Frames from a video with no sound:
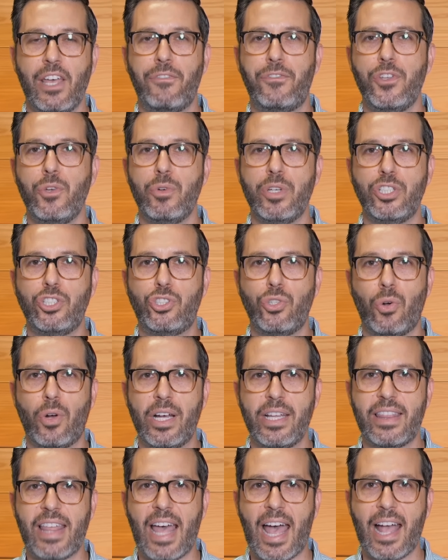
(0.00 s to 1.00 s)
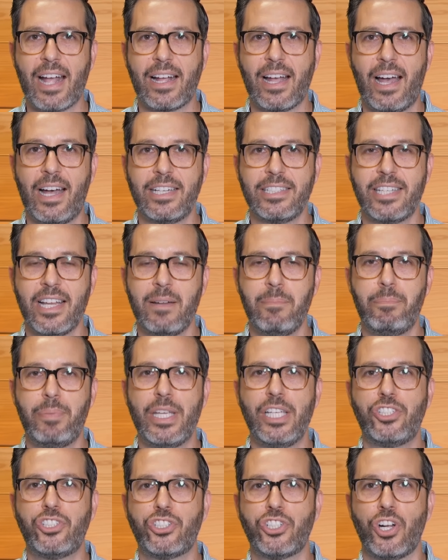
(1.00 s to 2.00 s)
If you enjoyed that content,
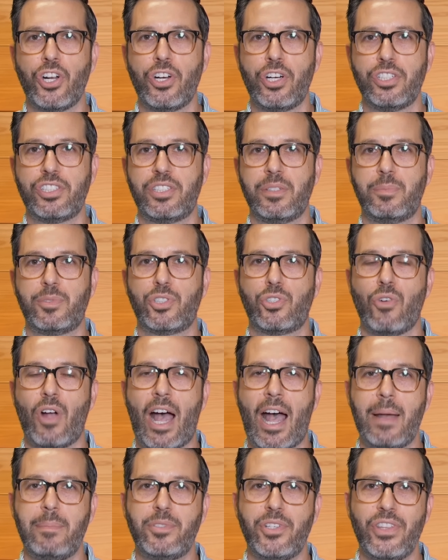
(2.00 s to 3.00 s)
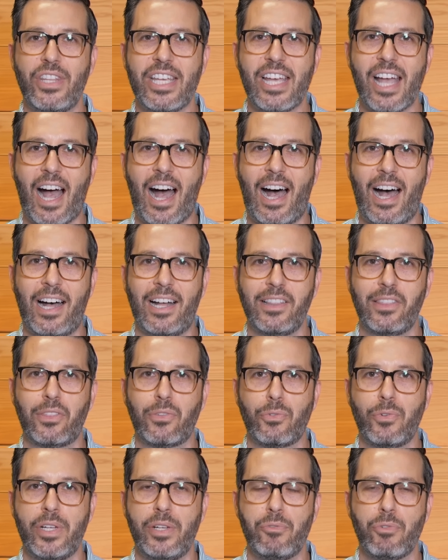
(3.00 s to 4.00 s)
be sure to subscribe to the
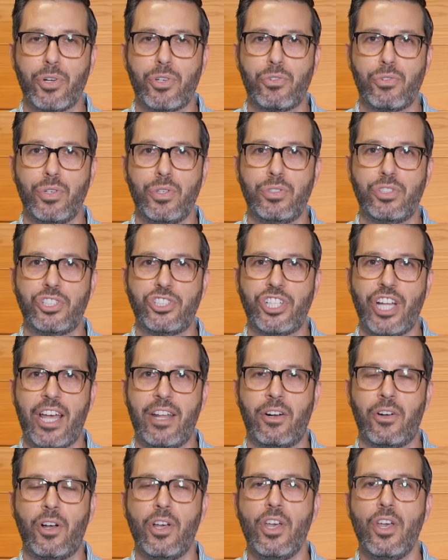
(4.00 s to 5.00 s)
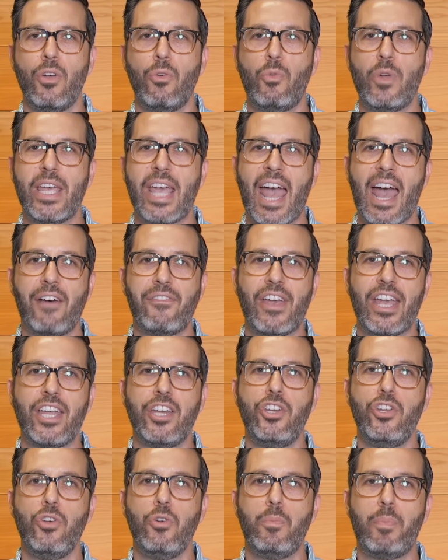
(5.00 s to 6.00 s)
On3 Recruits channel. We have a
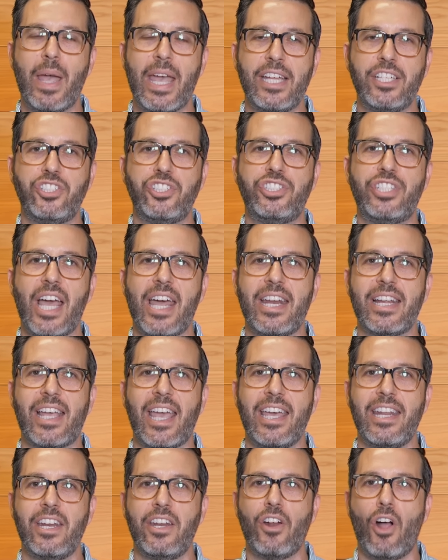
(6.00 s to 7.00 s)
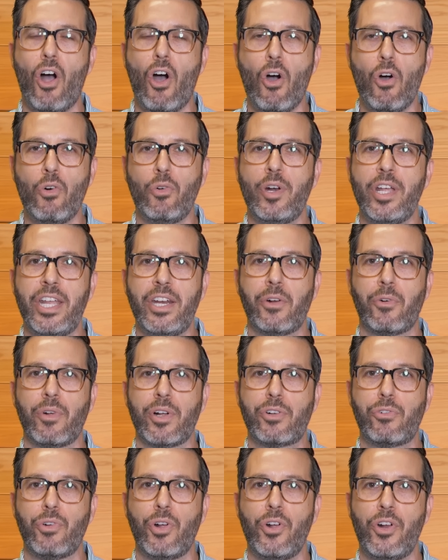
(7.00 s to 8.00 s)
new page dedicated only to
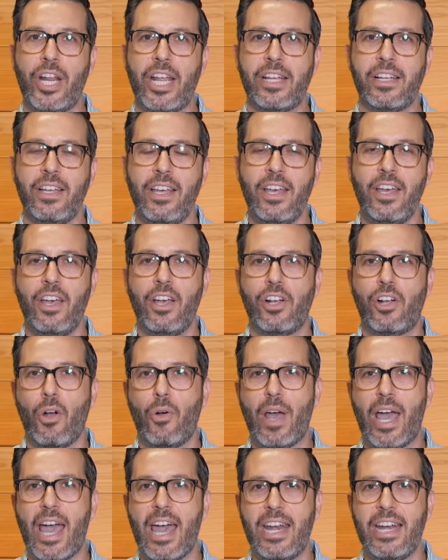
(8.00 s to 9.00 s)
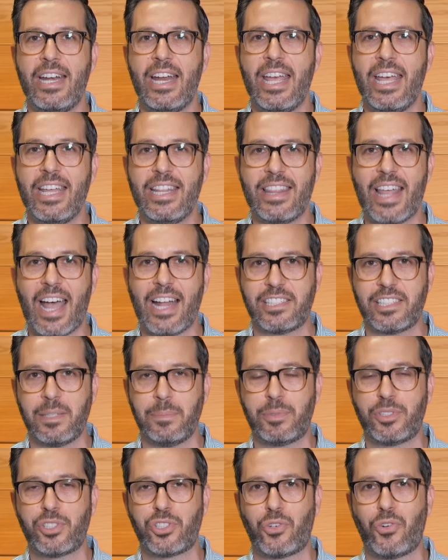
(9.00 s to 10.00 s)
recruiting. Go ahead and hit that
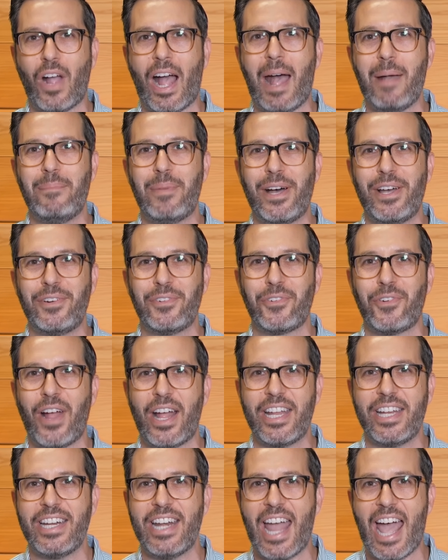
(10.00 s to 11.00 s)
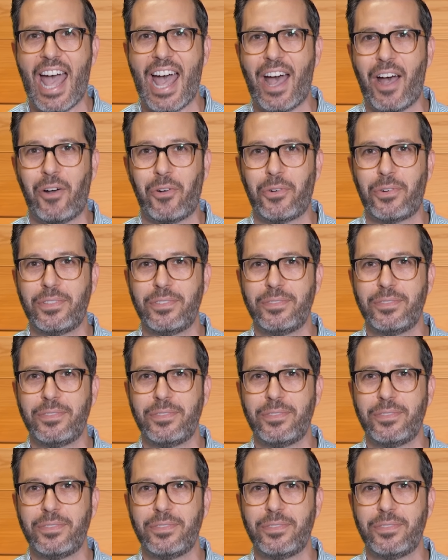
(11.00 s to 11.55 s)
subscribe button right now.